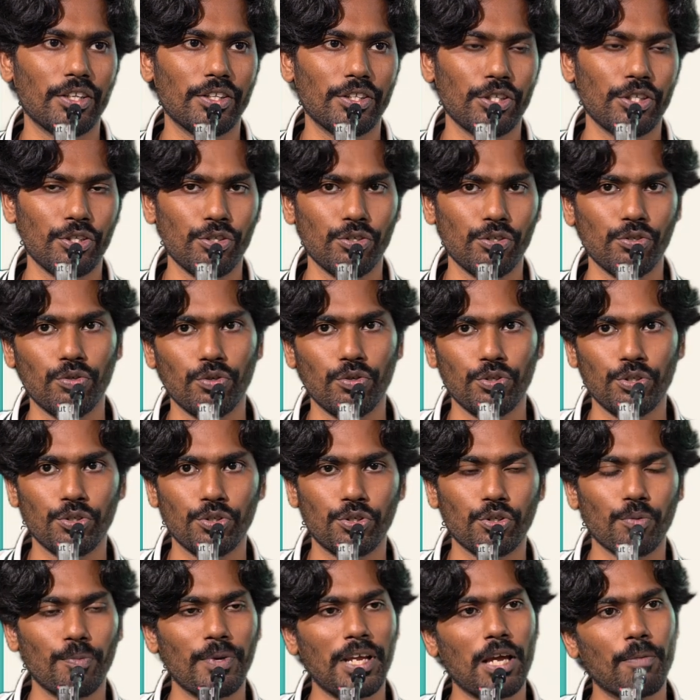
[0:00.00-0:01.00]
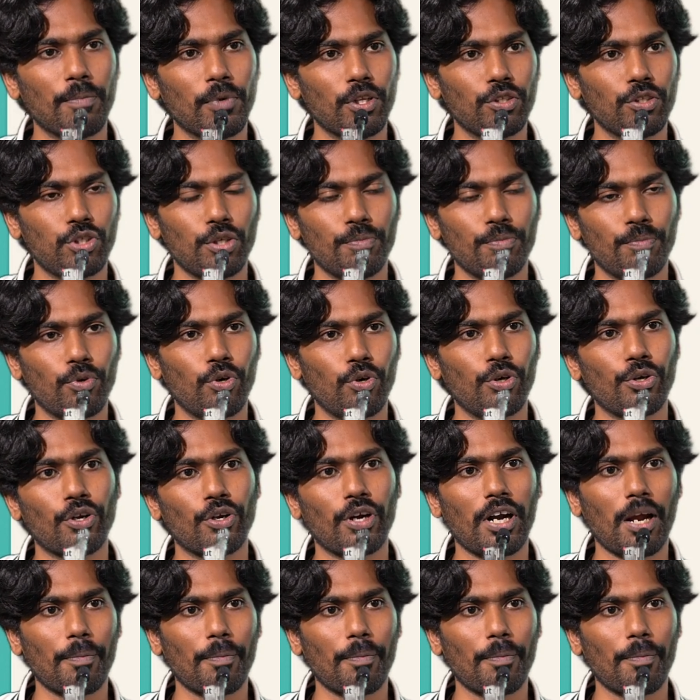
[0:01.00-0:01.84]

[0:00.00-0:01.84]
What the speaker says: you should be able to improve your